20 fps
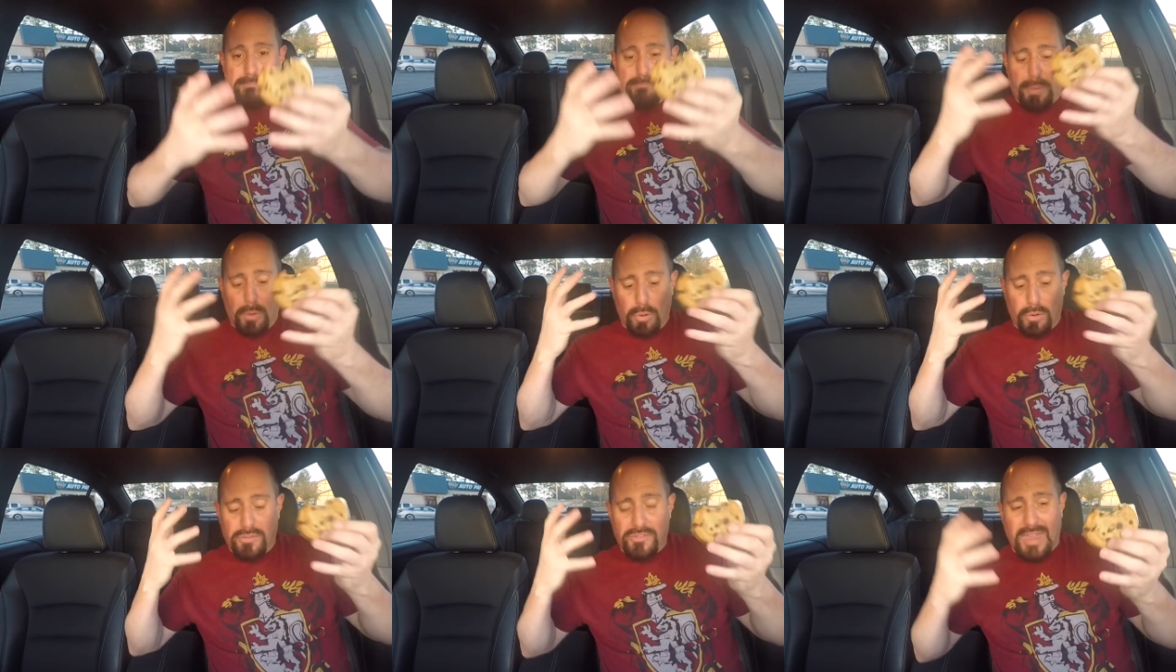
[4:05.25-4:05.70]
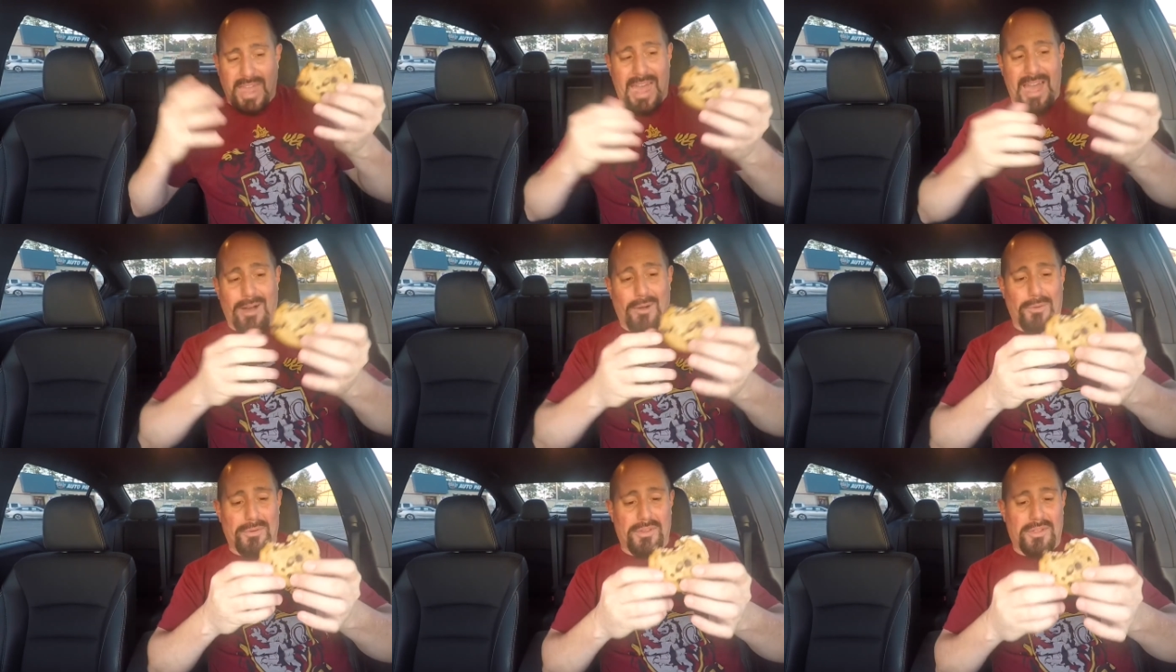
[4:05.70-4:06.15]
burst
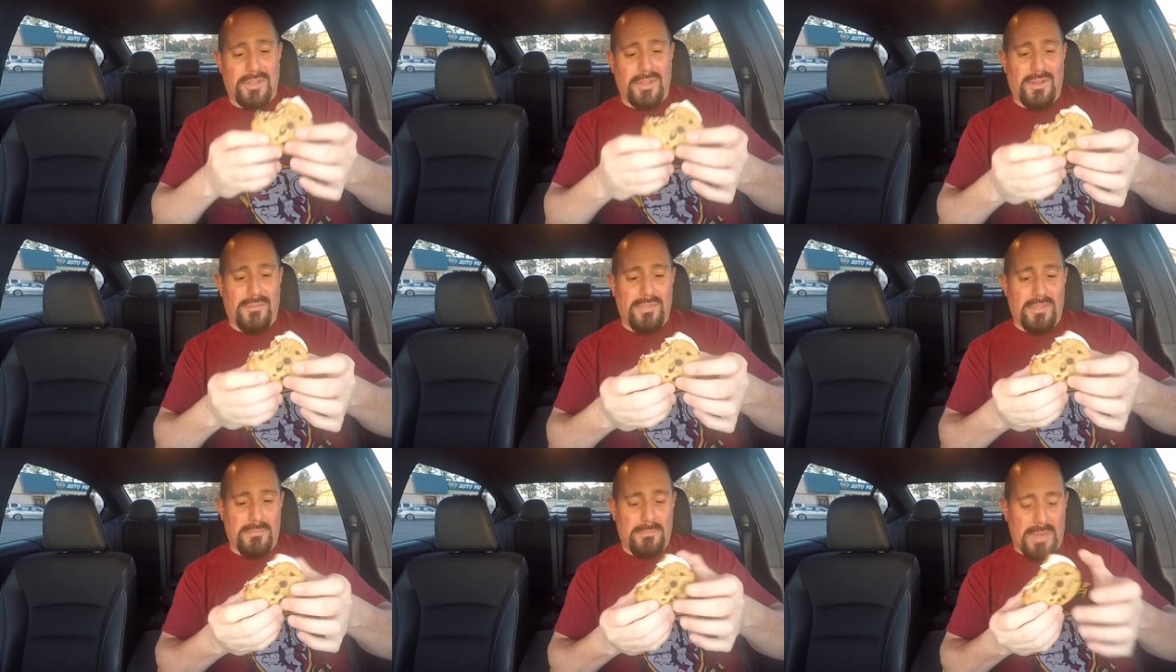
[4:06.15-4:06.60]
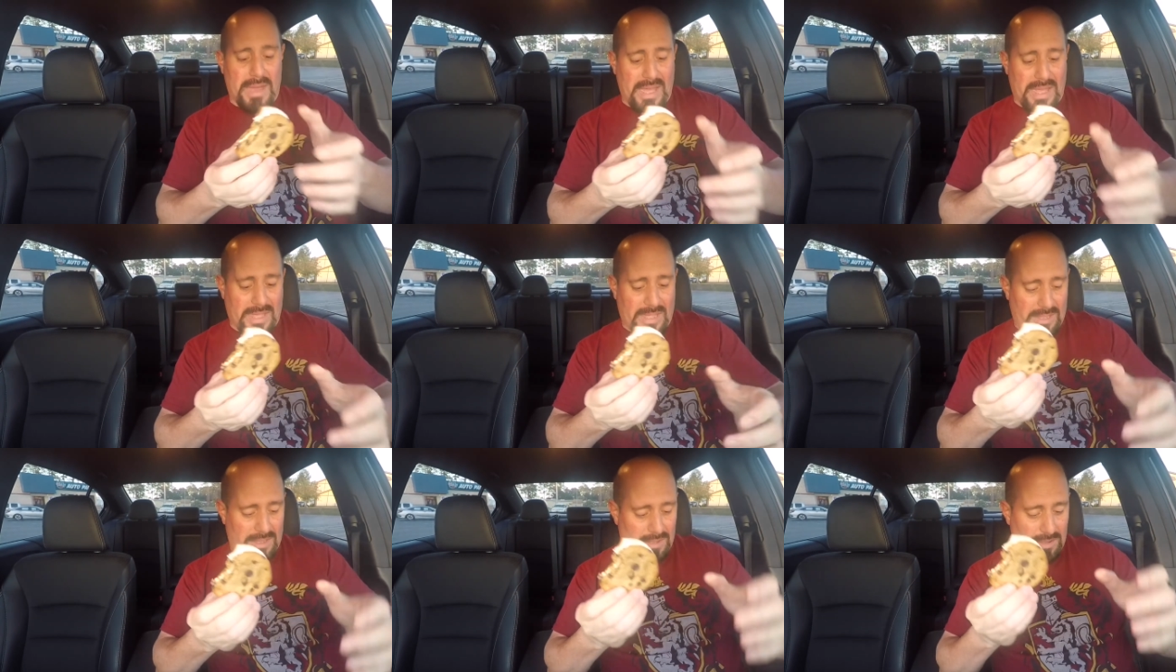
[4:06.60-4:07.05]
out of the
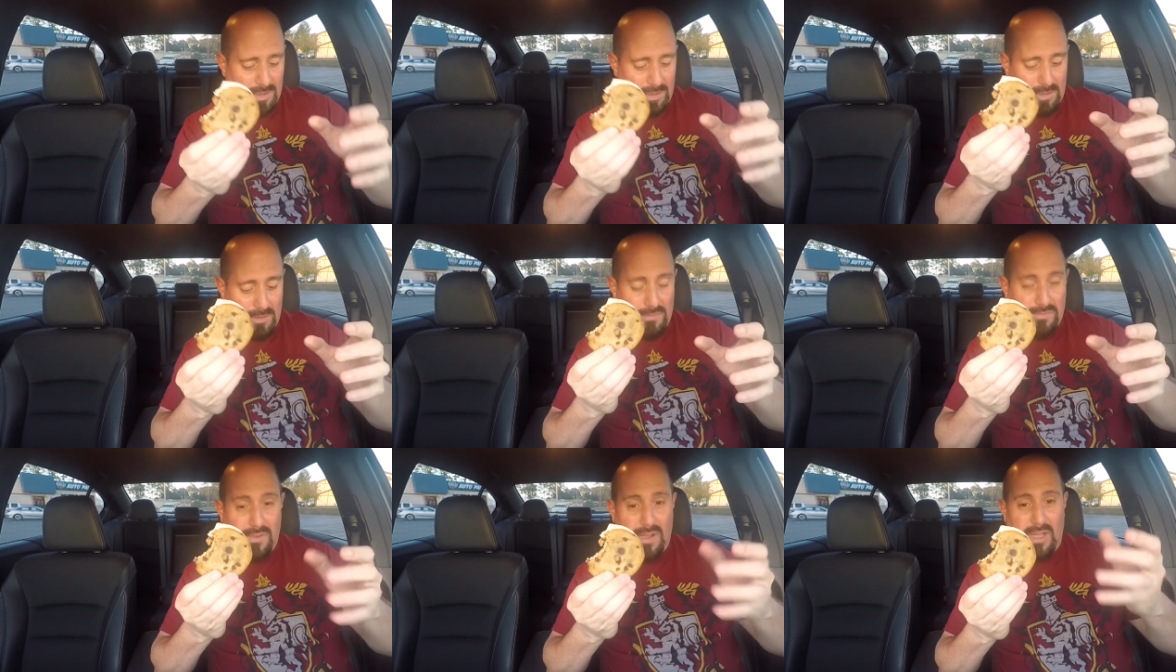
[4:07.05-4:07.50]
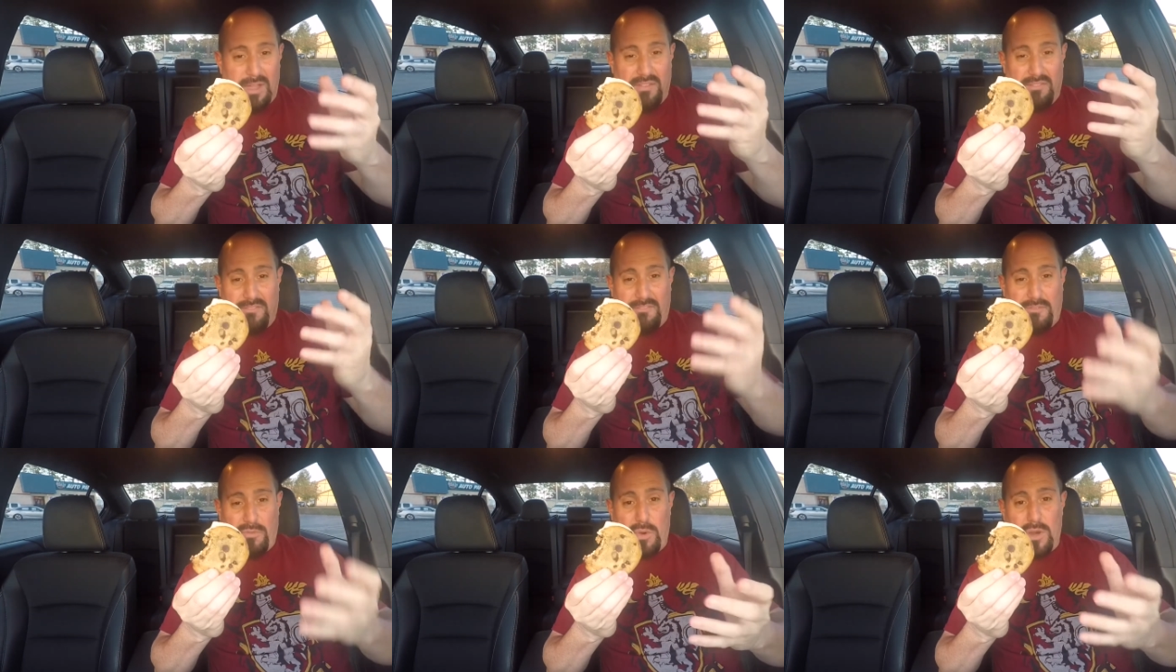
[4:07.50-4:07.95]
bag of like
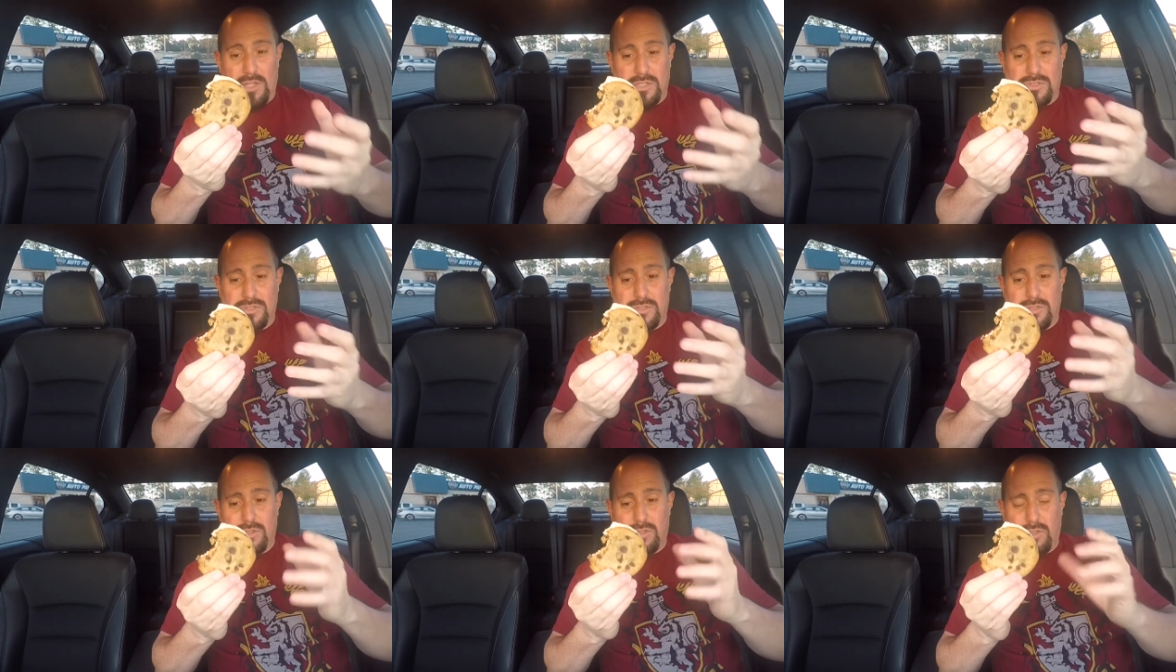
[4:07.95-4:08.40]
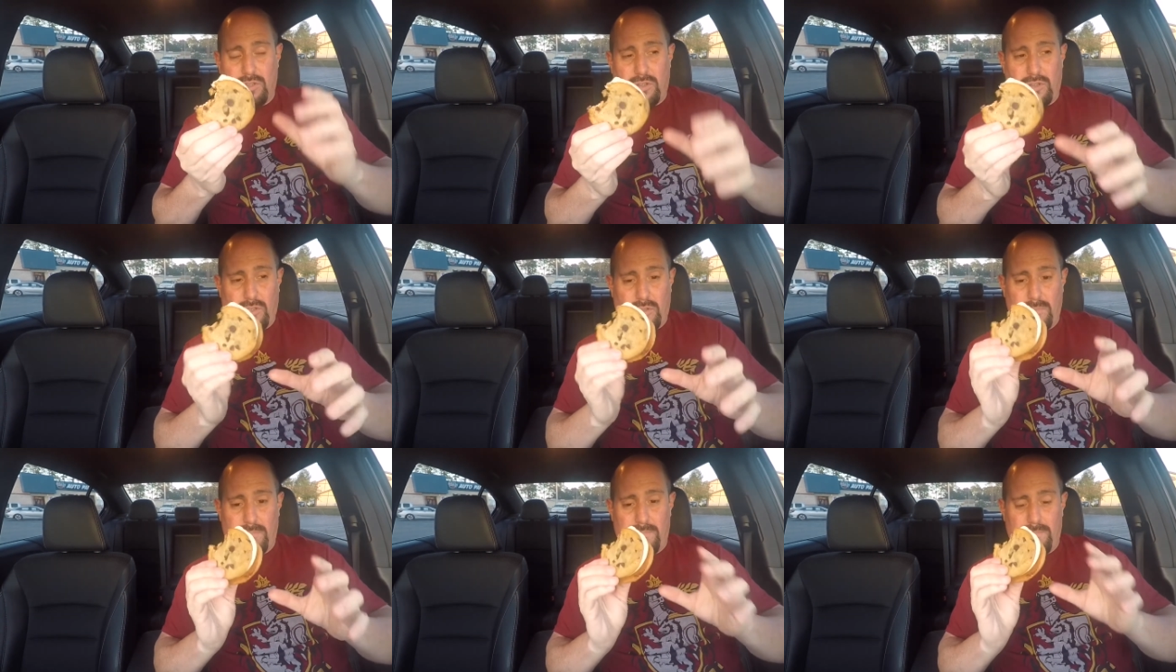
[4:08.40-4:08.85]
fresh
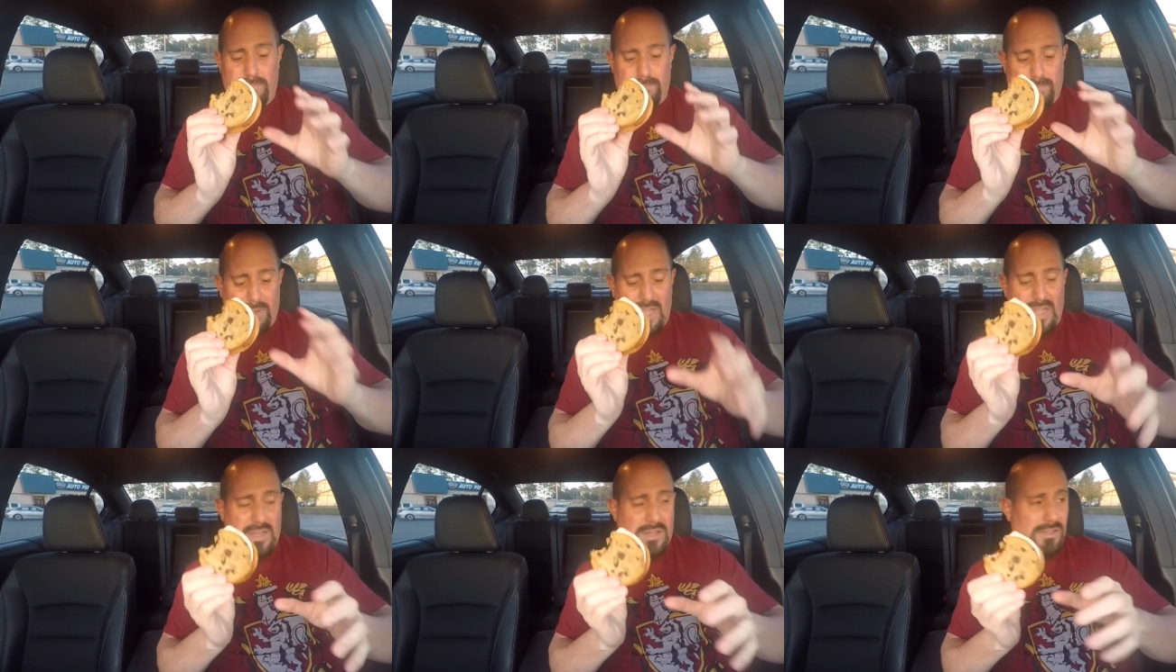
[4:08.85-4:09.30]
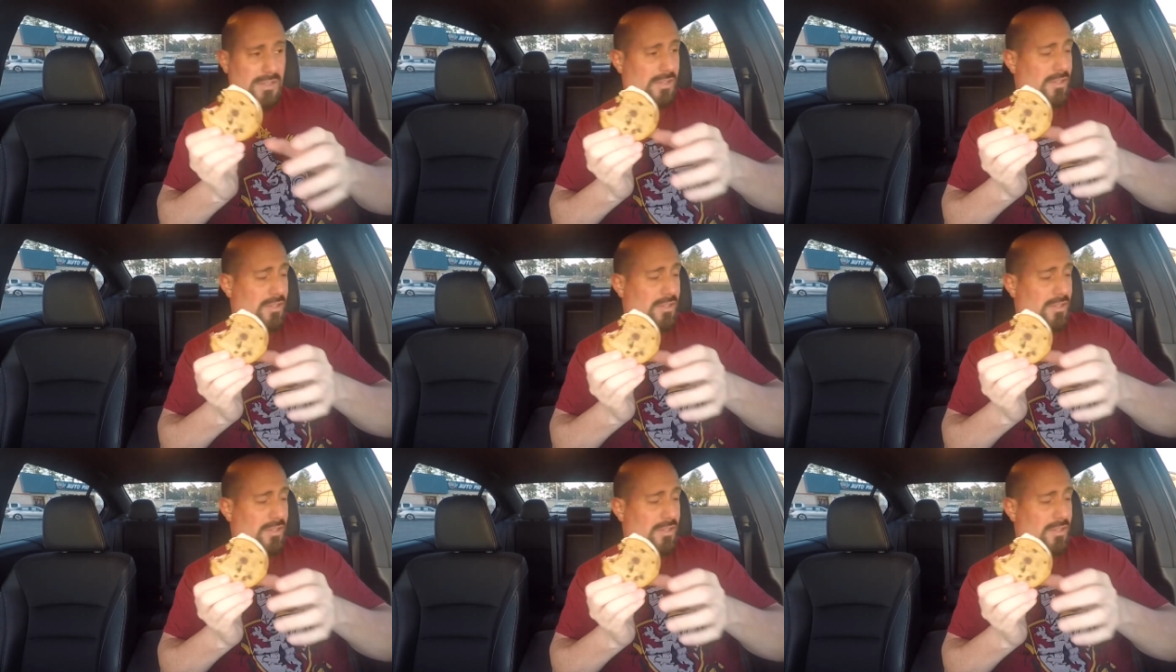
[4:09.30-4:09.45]
baked